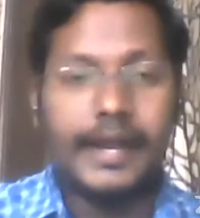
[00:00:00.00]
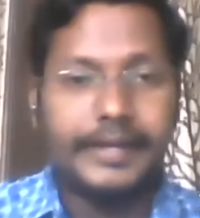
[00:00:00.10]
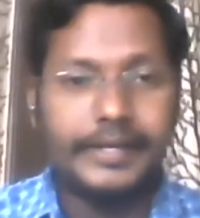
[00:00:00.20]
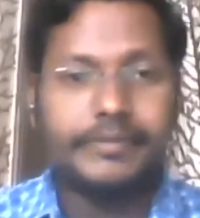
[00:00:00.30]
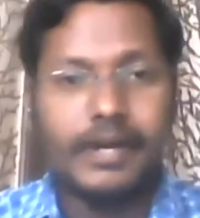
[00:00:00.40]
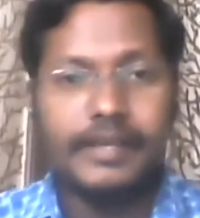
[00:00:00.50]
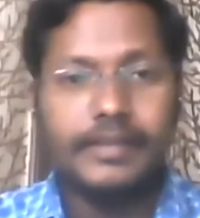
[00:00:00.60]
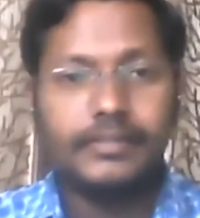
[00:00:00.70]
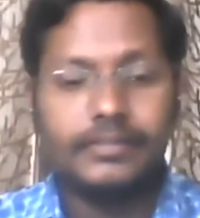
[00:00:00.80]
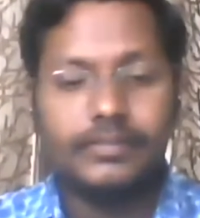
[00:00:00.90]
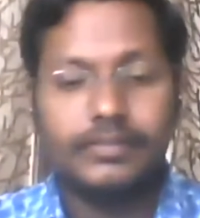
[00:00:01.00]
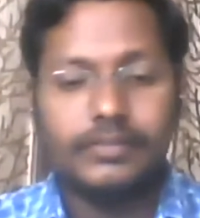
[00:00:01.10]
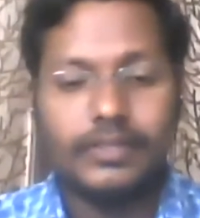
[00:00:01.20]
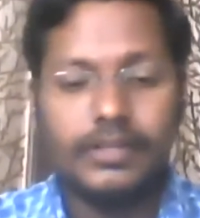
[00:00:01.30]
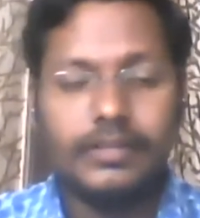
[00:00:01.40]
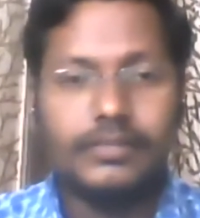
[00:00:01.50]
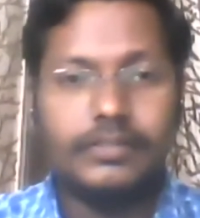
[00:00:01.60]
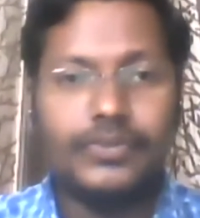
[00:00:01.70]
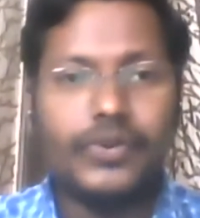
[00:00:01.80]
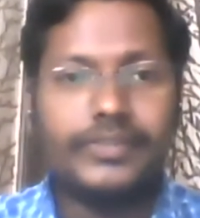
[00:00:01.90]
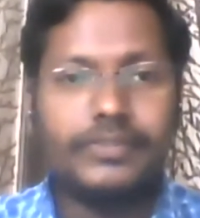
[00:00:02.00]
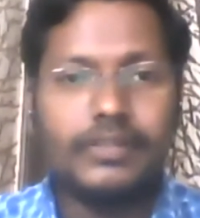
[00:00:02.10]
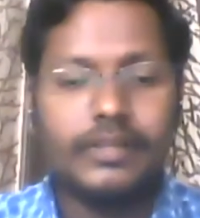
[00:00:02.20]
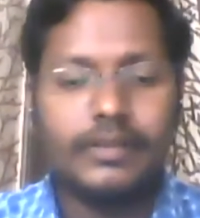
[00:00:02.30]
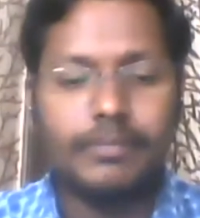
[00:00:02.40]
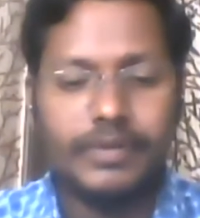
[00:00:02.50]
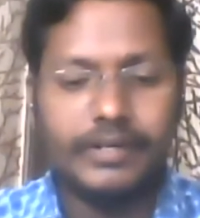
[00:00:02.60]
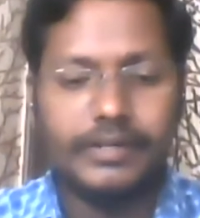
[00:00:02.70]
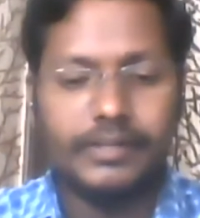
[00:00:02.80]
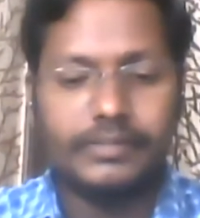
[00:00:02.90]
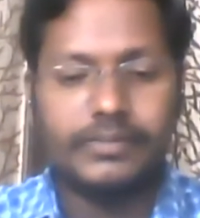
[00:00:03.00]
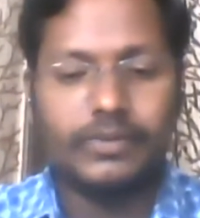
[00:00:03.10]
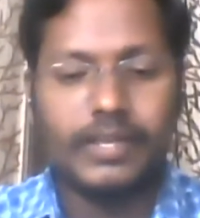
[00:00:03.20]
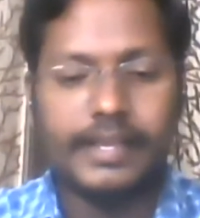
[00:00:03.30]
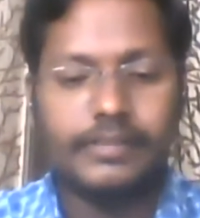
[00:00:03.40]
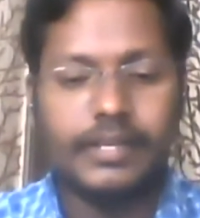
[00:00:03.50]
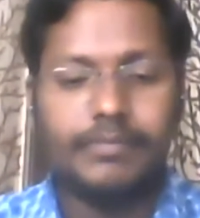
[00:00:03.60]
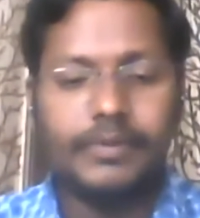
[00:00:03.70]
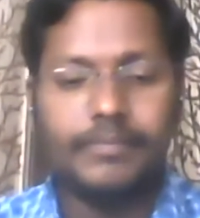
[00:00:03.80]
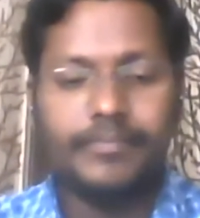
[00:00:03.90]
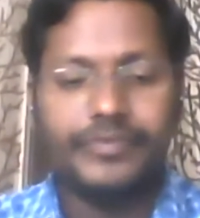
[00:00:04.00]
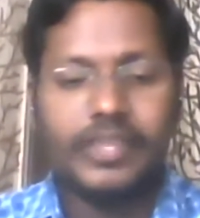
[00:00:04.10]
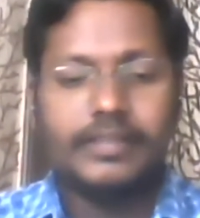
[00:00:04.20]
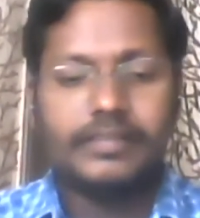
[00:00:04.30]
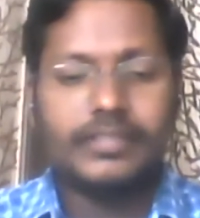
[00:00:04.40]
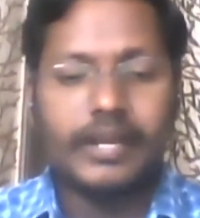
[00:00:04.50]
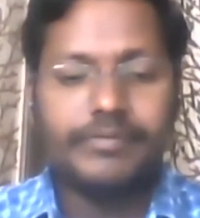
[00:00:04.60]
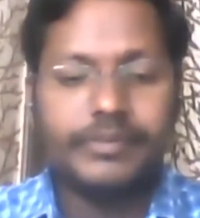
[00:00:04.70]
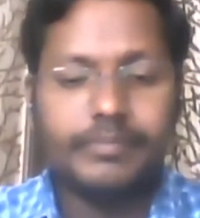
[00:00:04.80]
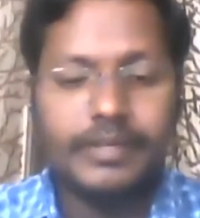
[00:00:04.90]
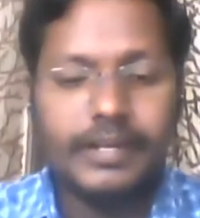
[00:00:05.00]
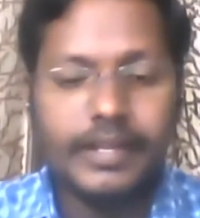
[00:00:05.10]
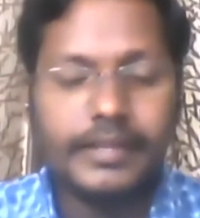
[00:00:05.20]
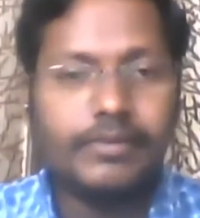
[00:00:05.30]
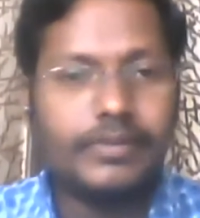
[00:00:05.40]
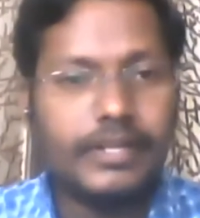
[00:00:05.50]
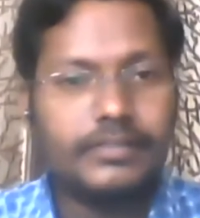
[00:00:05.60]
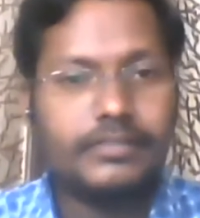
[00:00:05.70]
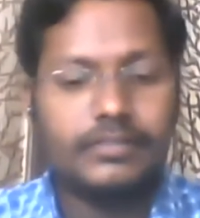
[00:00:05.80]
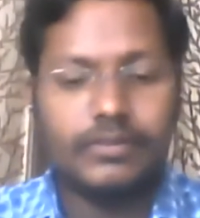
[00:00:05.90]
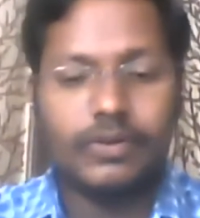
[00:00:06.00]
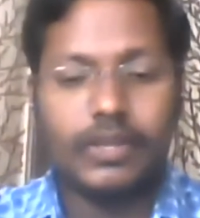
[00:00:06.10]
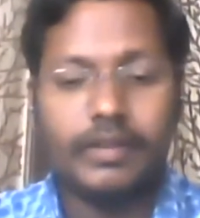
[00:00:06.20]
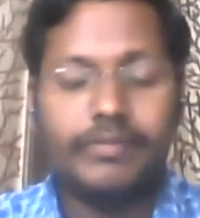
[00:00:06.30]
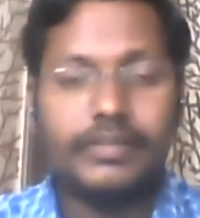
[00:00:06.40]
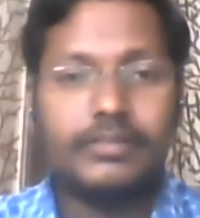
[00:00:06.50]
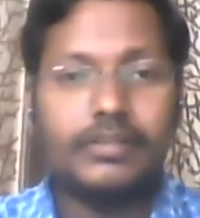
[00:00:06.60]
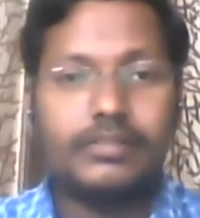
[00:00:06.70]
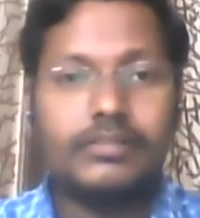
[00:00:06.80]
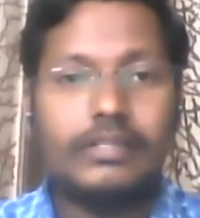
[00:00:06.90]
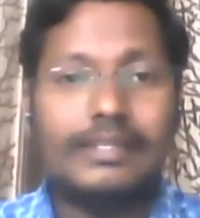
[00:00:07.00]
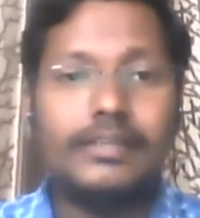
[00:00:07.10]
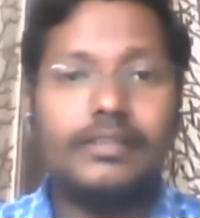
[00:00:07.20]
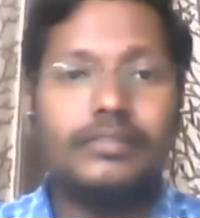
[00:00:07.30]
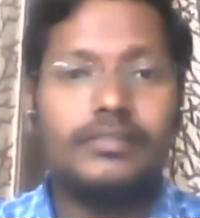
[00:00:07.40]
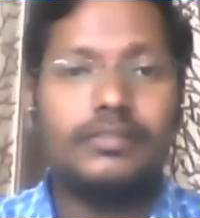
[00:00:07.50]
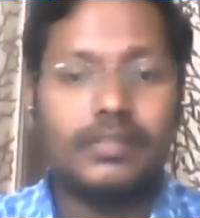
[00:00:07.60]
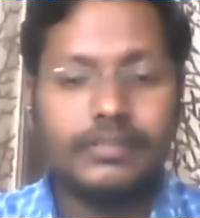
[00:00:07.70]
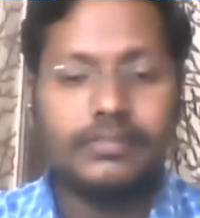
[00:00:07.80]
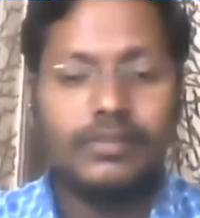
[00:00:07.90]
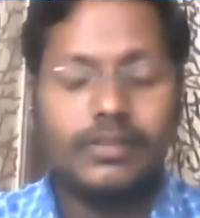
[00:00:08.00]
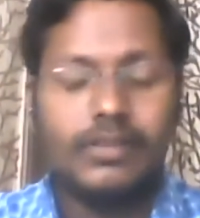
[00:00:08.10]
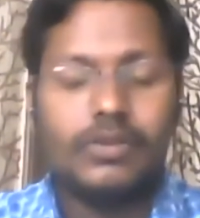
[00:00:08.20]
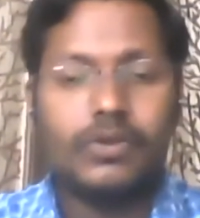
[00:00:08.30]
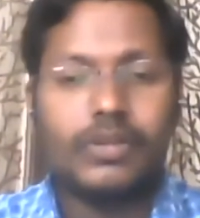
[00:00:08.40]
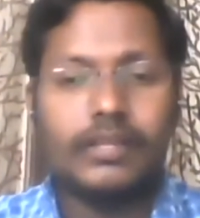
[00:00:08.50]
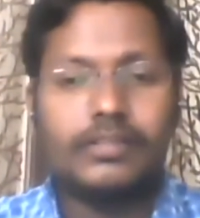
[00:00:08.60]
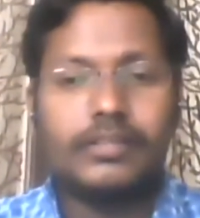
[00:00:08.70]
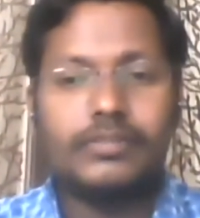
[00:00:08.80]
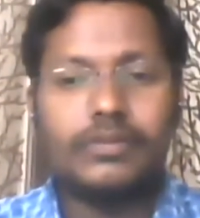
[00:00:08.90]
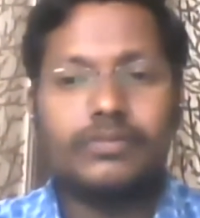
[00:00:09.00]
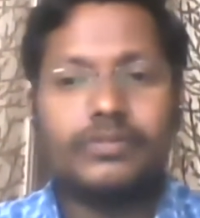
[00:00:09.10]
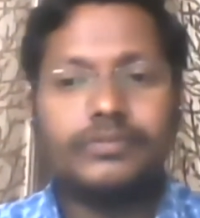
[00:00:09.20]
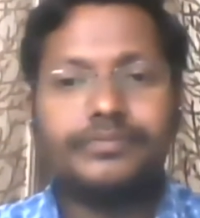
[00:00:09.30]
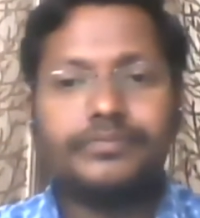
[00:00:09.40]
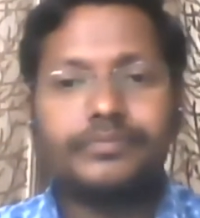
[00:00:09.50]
identify the intellectual abilities. Okay, example, Stanford Binet IQ test. Okay, Wechsler's intelligence test. Okay, there is also